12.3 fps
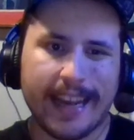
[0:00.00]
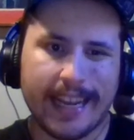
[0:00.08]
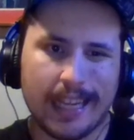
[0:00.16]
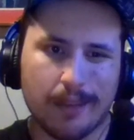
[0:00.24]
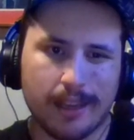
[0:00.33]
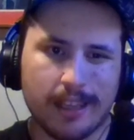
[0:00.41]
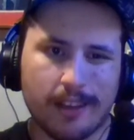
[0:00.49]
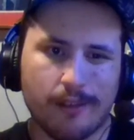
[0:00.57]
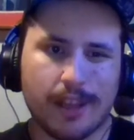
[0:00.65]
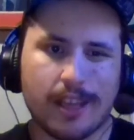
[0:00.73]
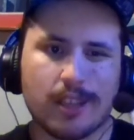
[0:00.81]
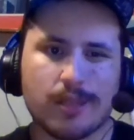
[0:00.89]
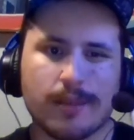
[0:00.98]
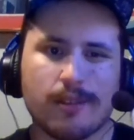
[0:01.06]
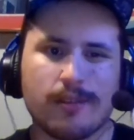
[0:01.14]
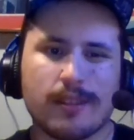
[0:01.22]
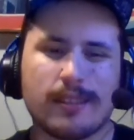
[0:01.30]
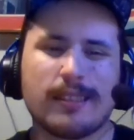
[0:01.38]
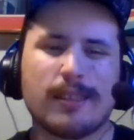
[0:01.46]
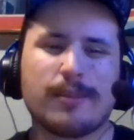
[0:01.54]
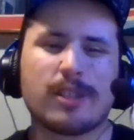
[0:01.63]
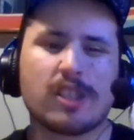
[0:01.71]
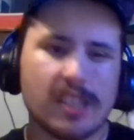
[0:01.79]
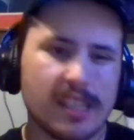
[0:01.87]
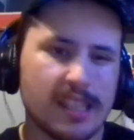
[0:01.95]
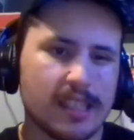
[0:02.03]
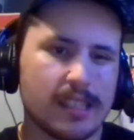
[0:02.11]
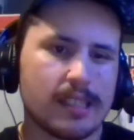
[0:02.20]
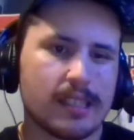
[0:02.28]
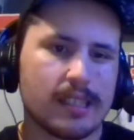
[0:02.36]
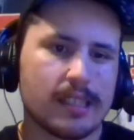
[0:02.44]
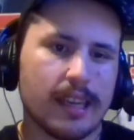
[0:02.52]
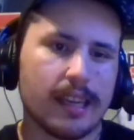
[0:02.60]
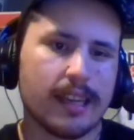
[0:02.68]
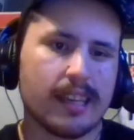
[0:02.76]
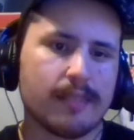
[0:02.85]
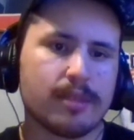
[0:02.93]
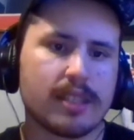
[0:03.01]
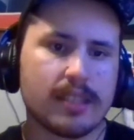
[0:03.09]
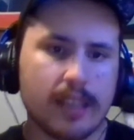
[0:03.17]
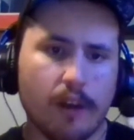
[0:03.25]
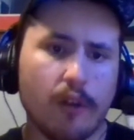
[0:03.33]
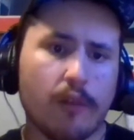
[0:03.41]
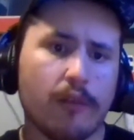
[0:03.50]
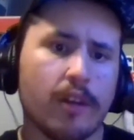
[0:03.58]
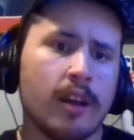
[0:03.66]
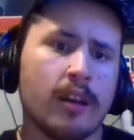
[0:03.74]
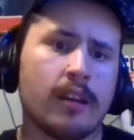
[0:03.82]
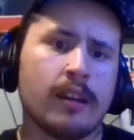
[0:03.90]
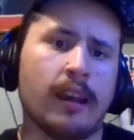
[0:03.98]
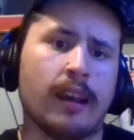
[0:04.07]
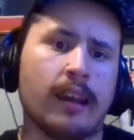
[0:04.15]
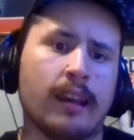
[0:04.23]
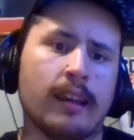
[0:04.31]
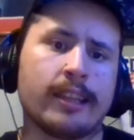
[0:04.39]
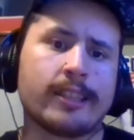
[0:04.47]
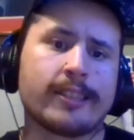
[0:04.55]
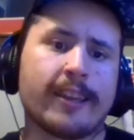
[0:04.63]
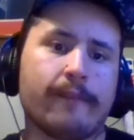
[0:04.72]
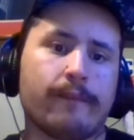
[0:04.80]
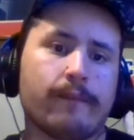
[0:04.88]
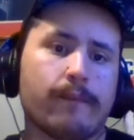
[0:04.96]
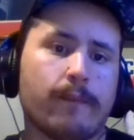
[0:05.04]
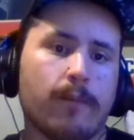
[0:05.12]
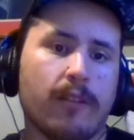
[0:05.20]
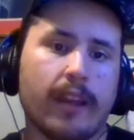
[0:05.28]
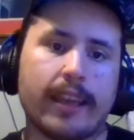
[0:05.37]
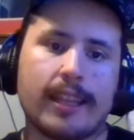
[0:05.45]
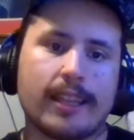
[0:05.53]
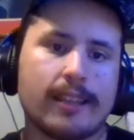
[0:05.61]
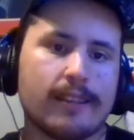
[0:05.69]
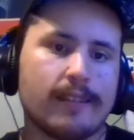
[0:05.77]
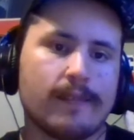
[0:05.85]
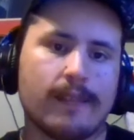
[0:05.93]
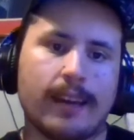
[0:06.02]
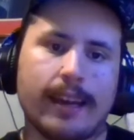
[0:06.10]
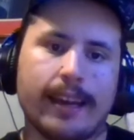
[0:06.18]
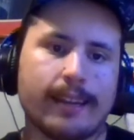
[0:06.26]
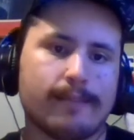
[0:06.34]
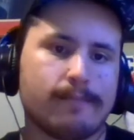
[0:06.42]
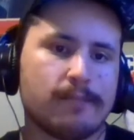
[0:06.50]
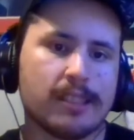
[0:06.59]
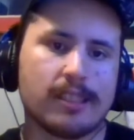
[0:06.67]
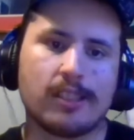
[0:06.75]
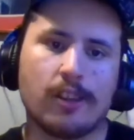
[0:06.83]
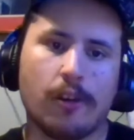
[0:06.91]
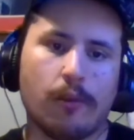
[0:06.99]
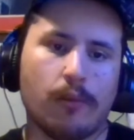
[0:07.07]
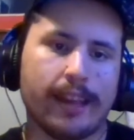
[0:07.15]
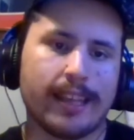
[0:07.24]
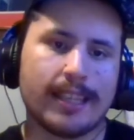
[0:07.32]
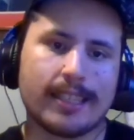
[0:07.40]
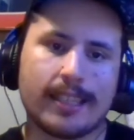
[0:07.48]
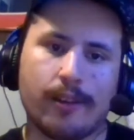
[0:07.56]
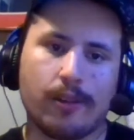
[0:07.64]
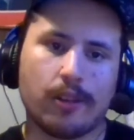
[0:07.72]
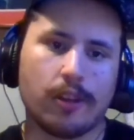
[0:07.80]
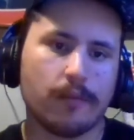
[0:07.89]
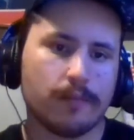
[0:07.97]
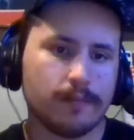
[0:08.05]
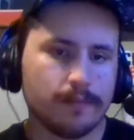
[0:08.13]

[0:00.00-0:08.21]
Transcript: anybody. He only cares about the machines and himself. He's not liked. I just don't like his character.